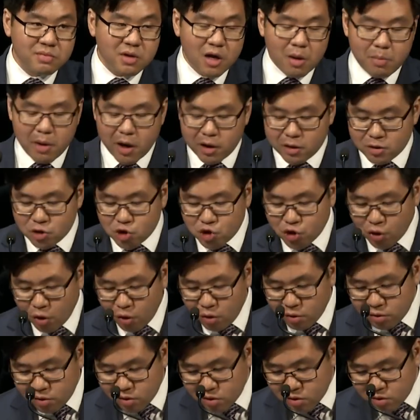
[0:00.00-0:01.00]
about a
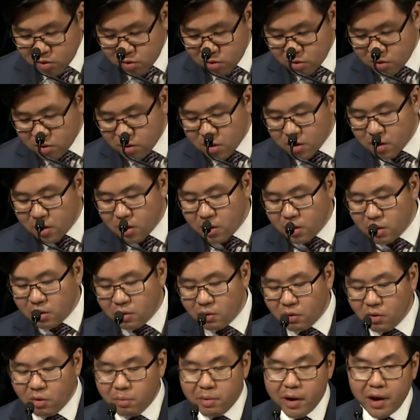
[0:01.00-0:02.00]
joke,
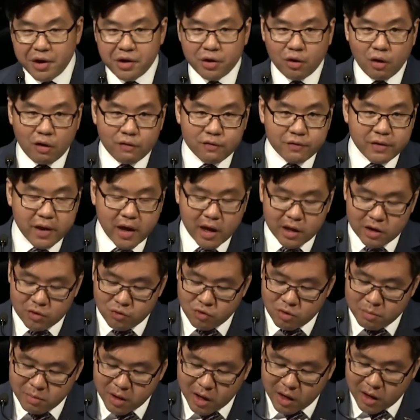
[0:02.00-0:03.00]
or about an offhanded
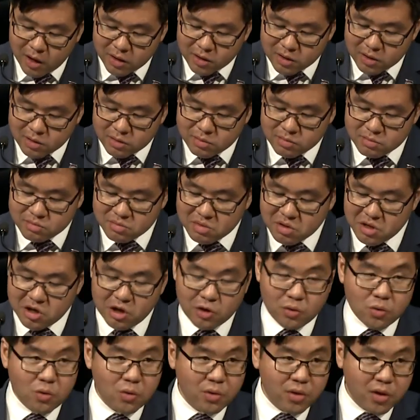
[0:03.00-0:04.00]
remark
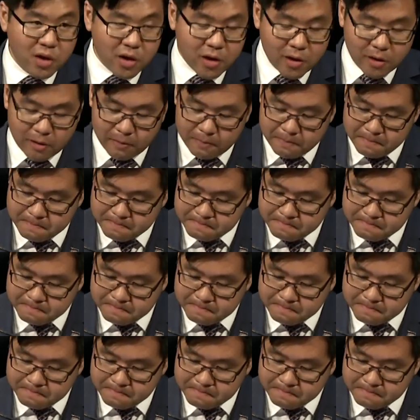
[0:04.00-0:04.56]
here or there.